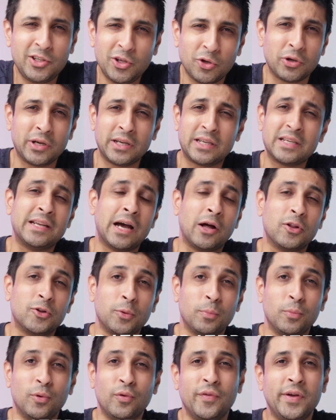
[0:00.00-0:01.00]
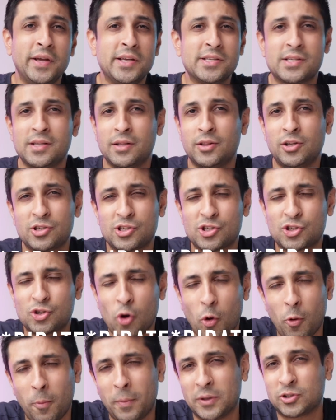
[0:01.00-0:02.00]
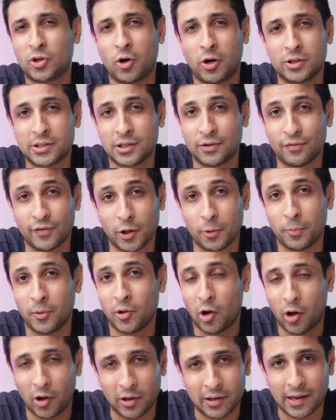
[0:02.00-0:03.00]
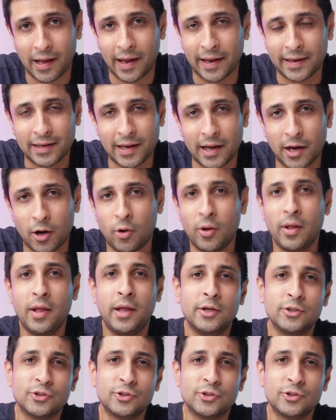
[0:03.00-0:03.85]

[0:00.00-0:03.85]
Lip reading: You don't need to download movies. There's so much content available online now.